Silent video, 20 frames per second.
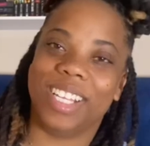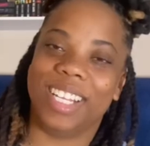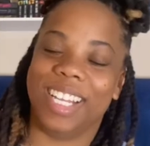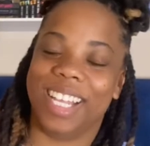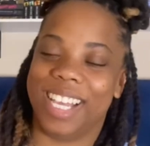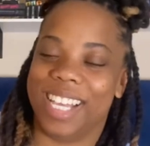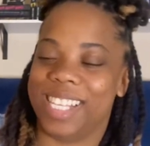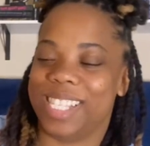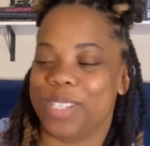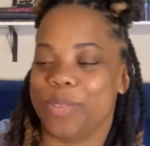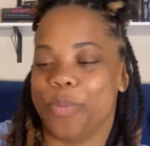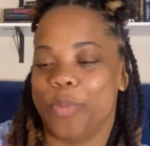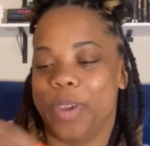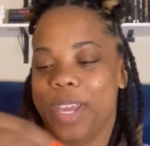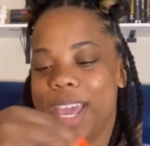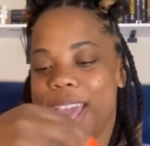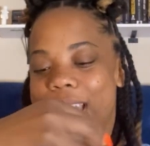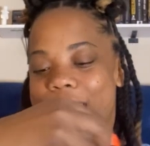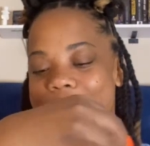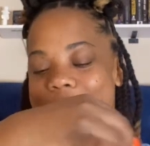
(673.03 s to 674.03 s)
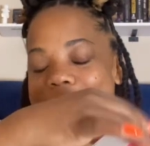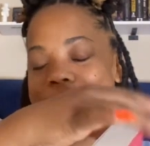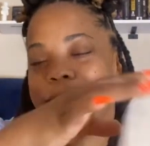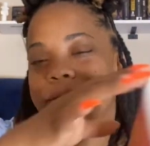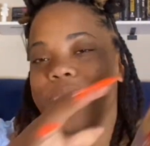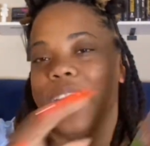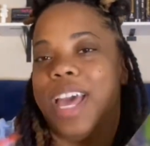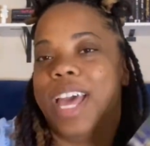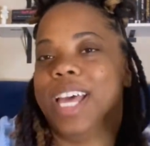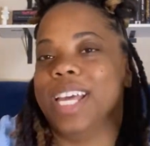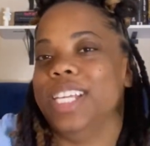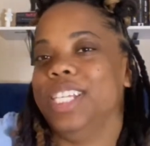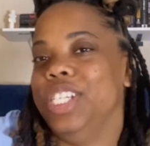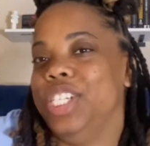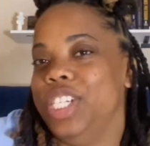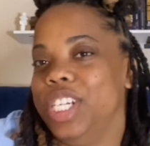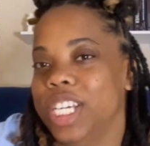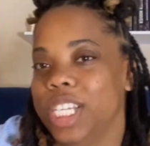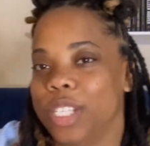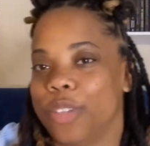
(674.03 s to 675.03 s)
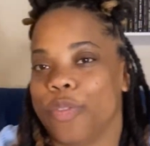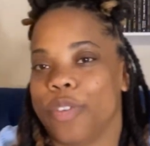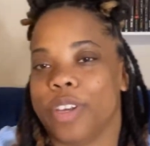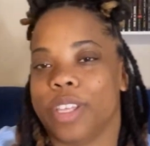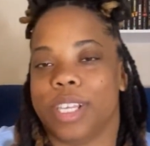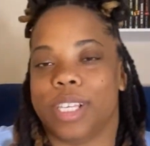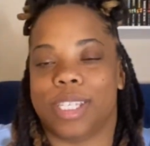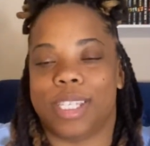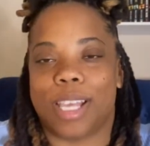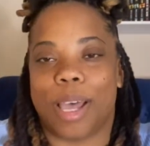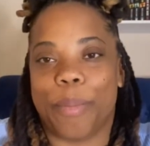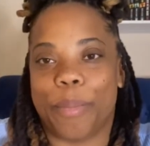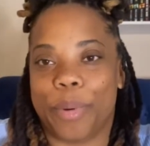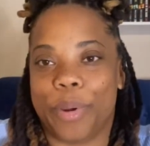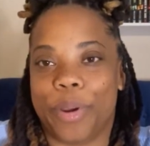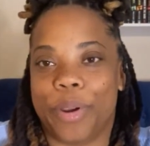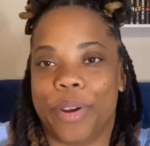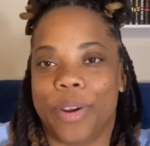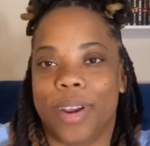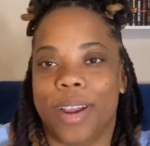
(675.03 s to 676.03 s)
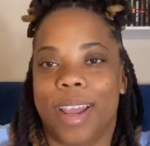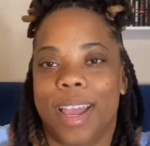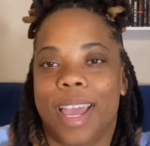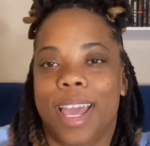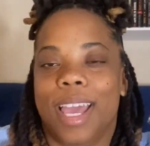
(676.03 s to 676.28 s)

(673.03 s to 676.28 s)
list, we have Just for the Summer.